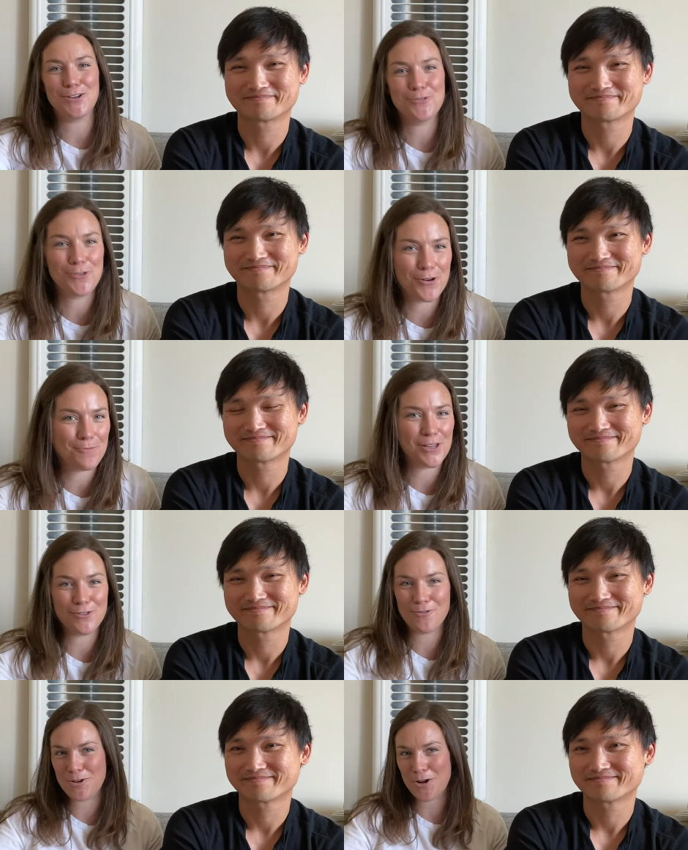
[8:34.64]
Speaker 1: you go to the beach
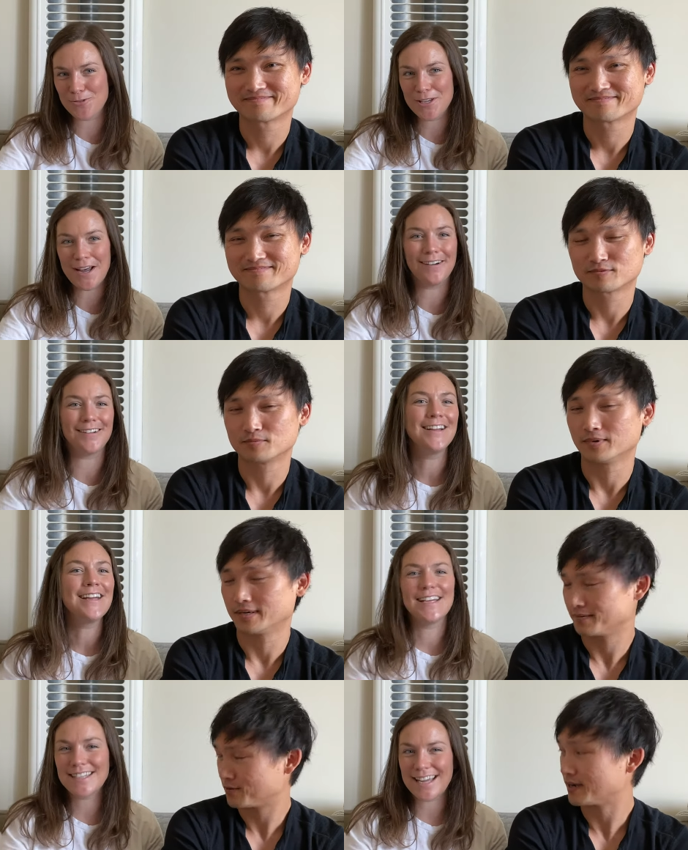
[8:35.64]
from your hotel. Right,
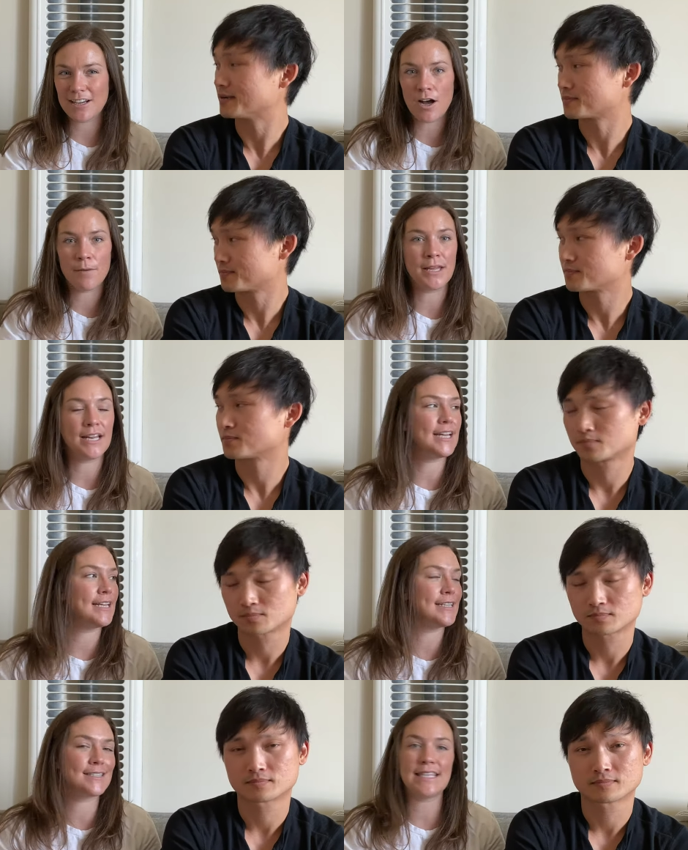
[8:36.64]
it's right. kind of common. It
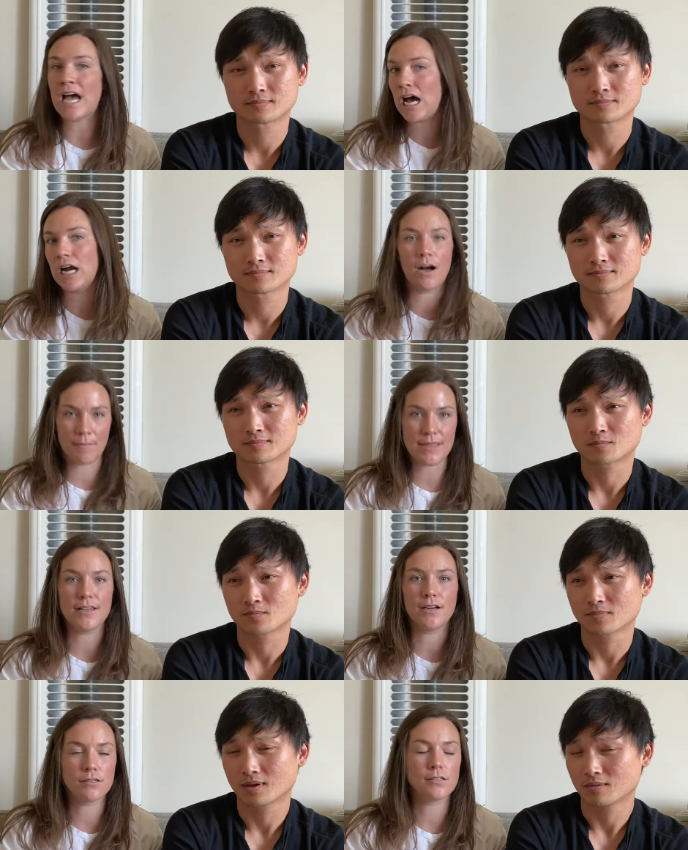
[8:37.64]
is not common
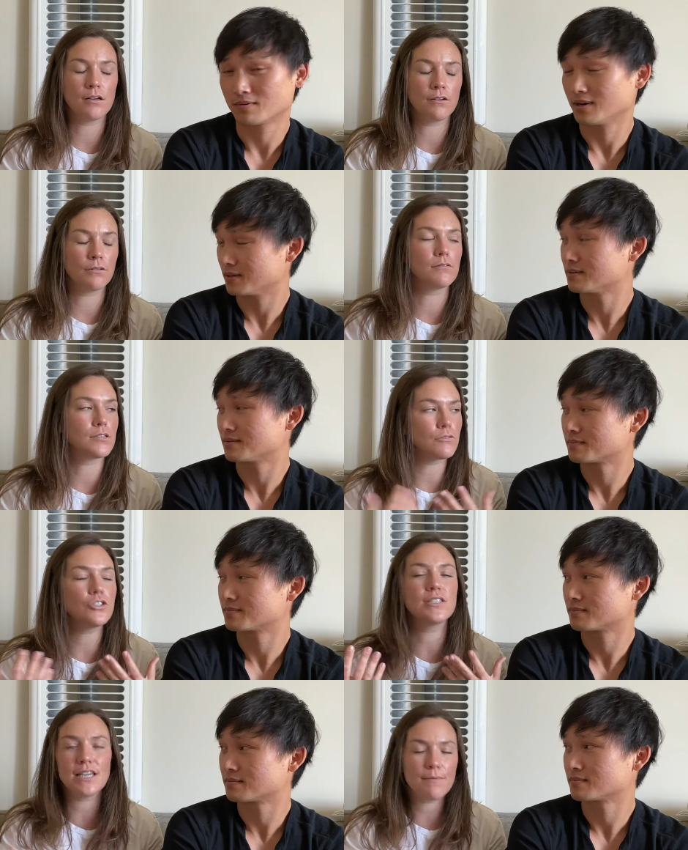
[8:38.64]
there. So right. so
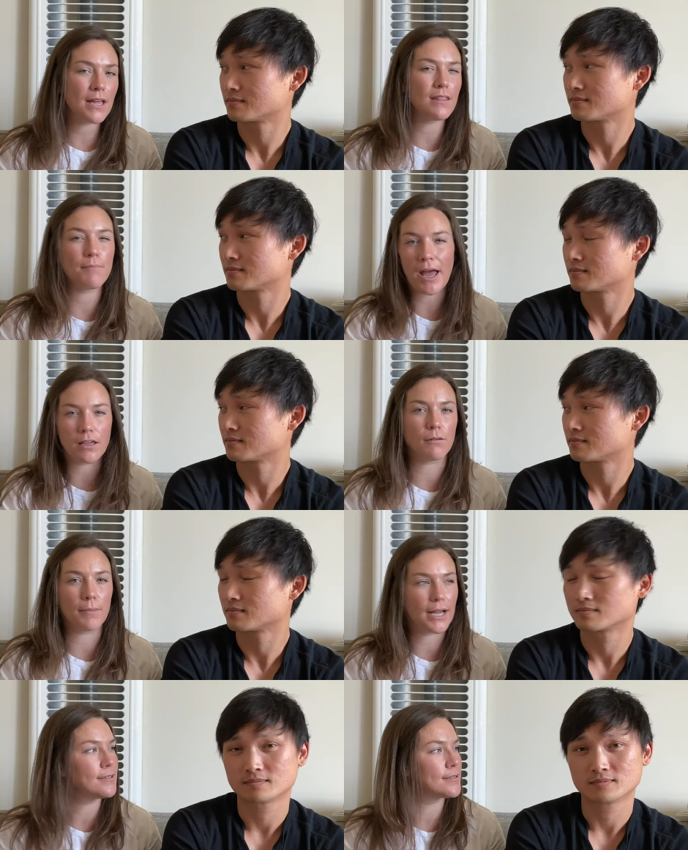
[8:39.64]
just keep that in the back of your
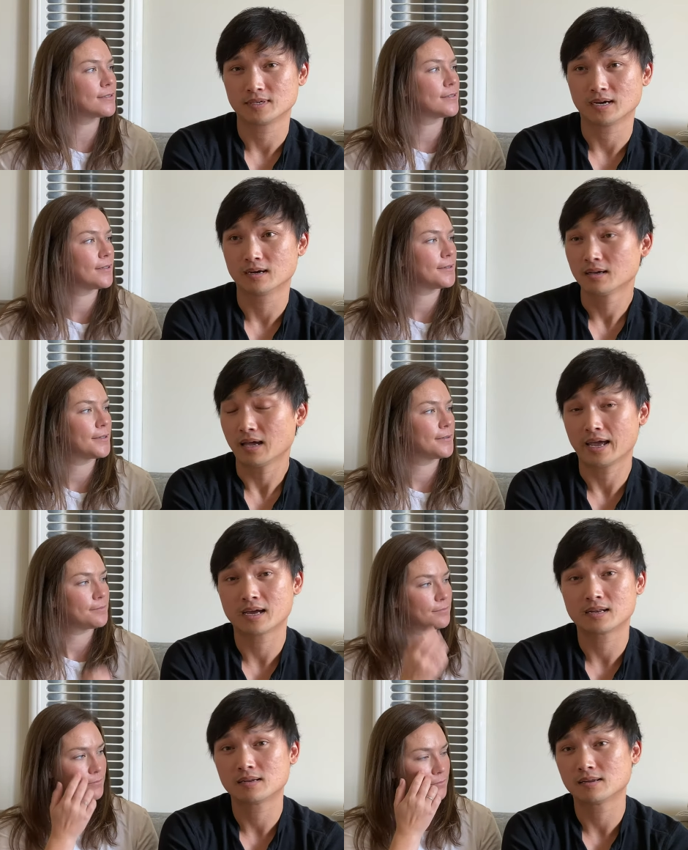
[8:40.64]
mind.
Speaker 2: Yeah,
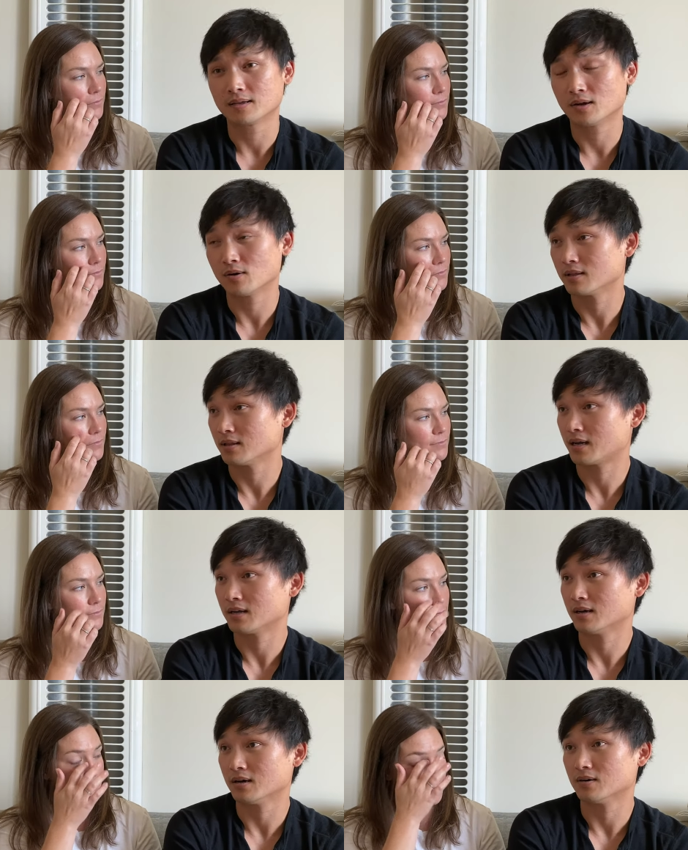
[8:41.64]
and you know a lot
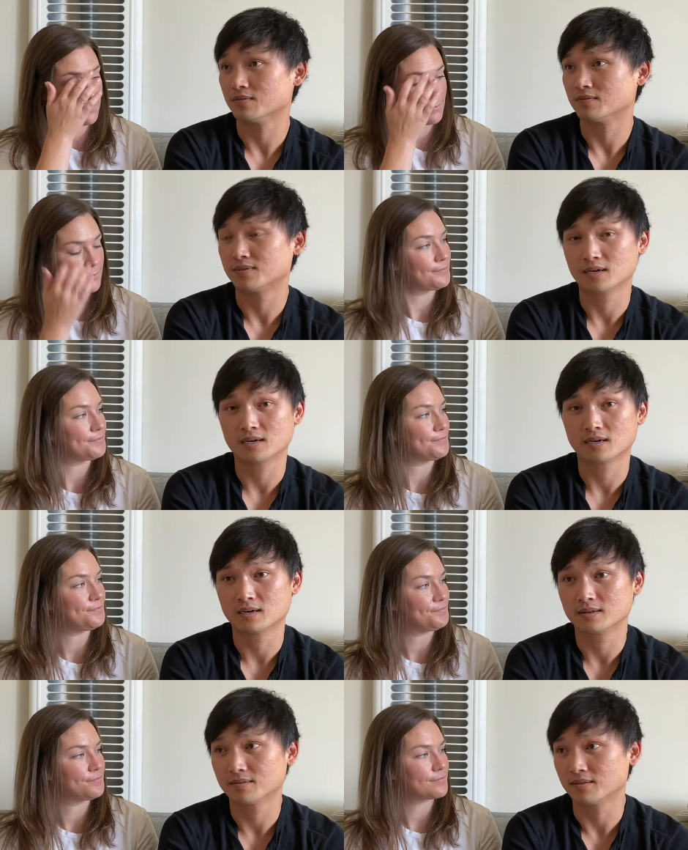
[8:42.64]
of the
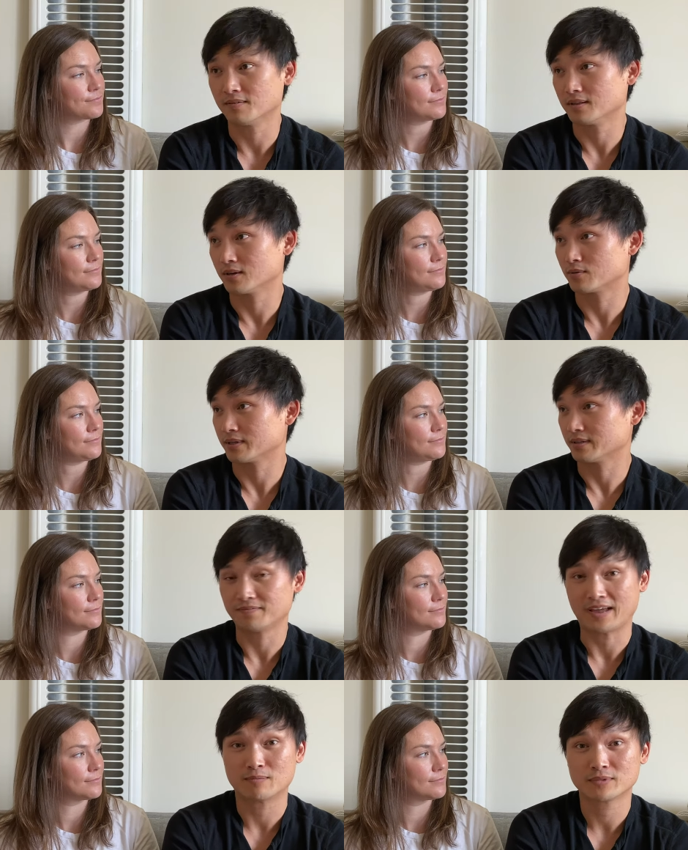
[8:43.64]
the, the, the
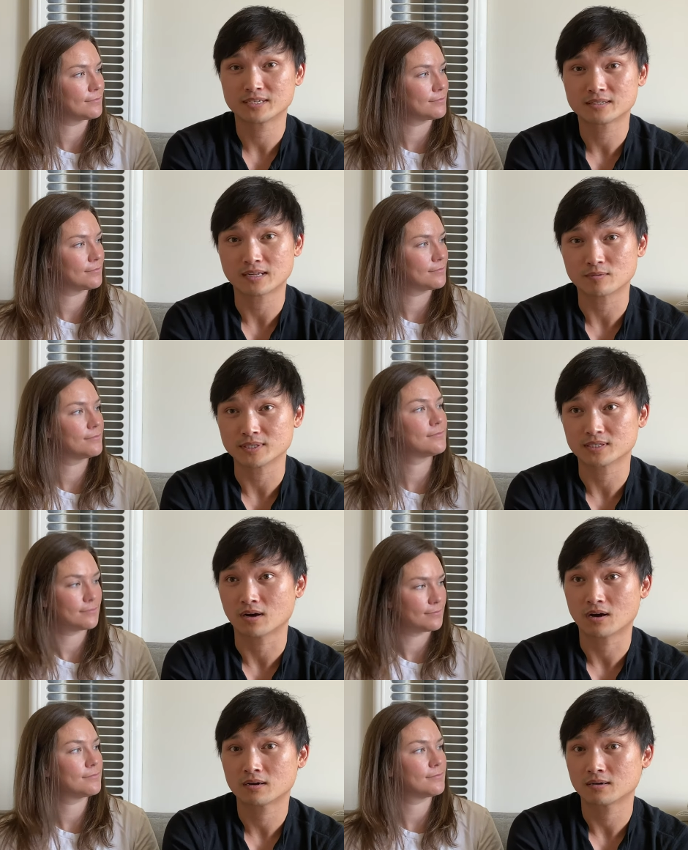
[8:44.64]
families that we
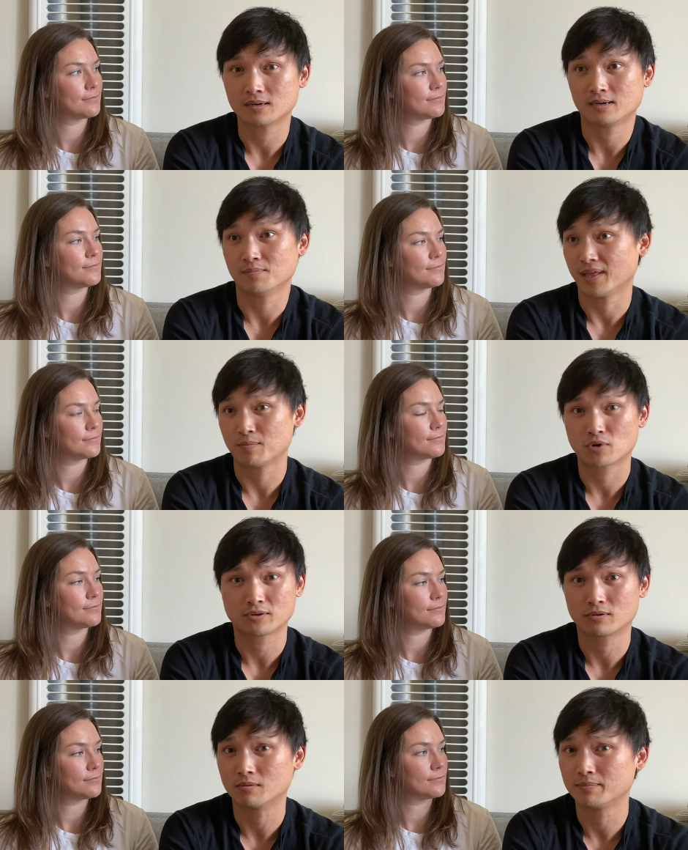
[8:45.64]
saw, um, they brought their own